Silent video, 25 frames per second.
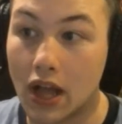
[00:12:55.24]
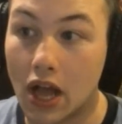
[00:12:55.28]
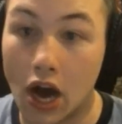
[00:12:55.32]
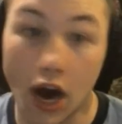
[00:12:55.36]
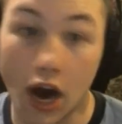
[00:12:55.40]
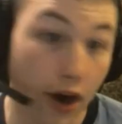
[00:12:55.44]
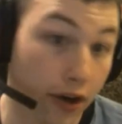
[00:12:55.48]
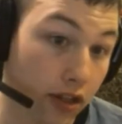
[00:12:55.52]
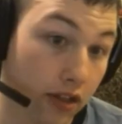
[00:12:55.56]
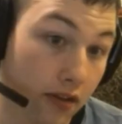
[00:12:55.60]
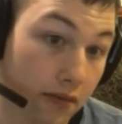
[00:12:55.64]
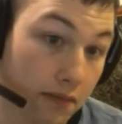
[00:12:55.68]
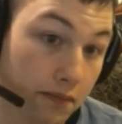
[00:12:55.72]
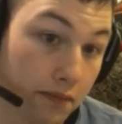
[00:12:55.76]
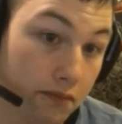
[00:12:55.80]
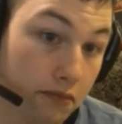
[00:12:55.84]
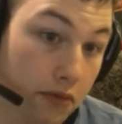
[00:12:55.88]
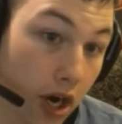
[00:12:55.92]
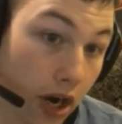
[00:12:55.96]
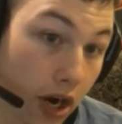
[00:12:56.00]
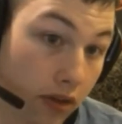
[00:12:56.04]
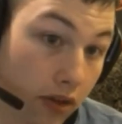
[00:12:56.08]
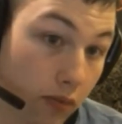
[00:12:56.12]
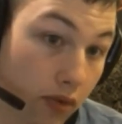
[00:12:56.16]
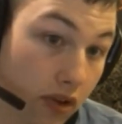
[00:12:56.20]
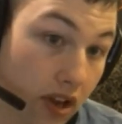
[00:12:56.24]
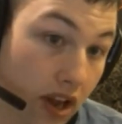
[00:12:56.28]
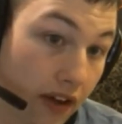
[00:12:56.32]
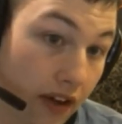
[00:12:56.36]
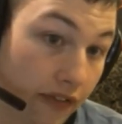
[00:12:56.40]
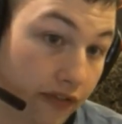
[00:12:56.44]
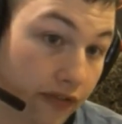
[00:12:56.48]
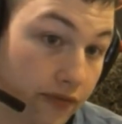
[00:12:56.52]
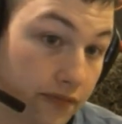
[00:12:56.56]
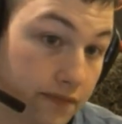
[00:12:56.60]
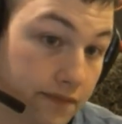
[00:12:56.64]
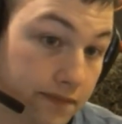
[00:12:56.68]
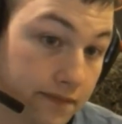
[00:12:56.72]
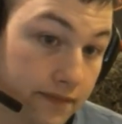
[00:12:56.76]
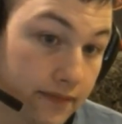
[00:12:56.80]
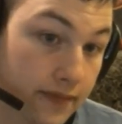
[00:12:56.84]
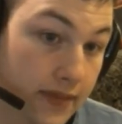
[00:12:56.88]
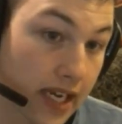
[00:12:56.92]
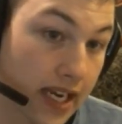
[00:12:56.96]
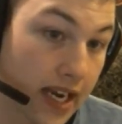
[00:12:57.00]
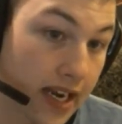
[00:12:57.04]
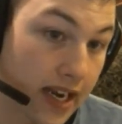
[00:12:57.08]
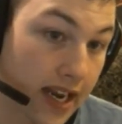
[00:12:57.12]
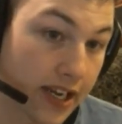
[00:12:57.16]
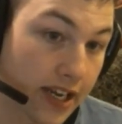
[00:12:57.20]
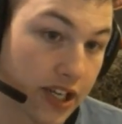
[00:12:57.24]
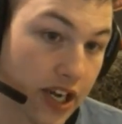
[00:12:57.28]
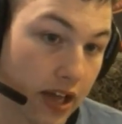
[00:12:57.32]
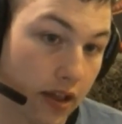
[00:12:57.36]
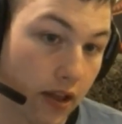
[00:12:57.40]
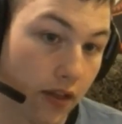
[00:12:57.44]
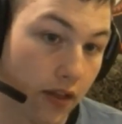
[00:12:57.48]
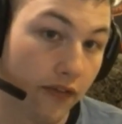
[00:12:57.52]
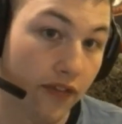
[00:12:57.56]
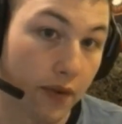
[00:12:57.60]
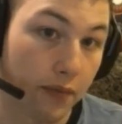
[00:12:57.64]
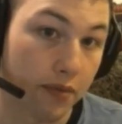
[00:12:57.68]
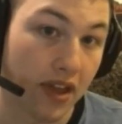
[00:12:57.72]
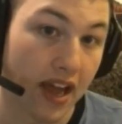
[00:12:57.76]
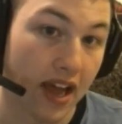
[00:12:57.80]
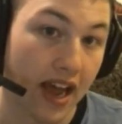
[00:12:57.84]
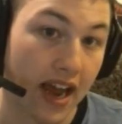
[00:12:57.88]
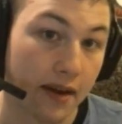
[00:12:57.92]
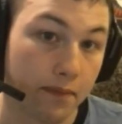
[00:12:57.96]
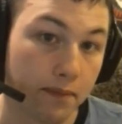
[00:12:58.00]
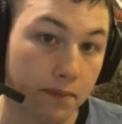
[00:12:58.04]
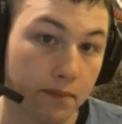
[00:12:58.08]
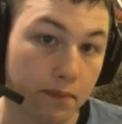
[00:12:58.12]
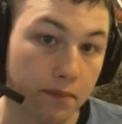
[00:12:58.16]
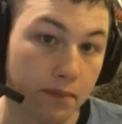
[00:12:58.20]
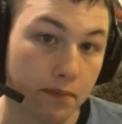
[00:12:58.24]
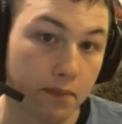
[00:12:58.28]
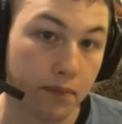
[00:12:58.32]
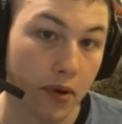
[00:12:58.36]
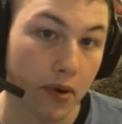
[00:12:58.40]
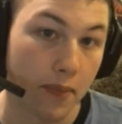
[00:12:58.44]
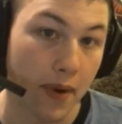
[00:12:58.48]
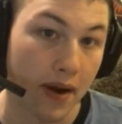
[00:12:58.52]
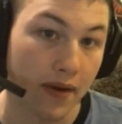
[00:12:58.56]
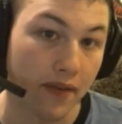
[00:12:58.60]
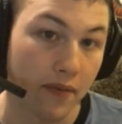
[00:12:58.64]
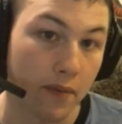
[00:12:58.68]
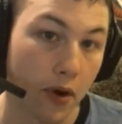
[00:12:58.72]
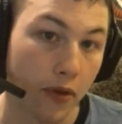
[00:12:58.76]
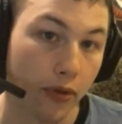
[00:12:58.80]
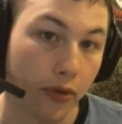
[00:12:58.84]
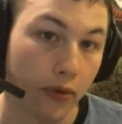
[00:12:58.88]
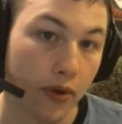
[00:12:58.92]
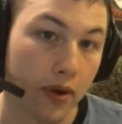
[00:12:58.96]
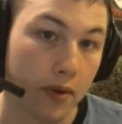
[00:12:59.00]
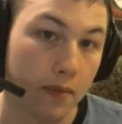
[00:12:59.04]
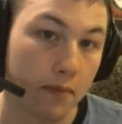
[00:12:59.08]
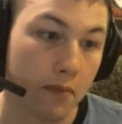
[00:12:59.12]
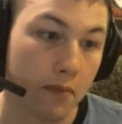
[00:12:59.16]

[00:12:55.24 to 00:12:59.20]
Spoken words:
Awesome stuff. Catch you guys on the flip side. Be right back with part 3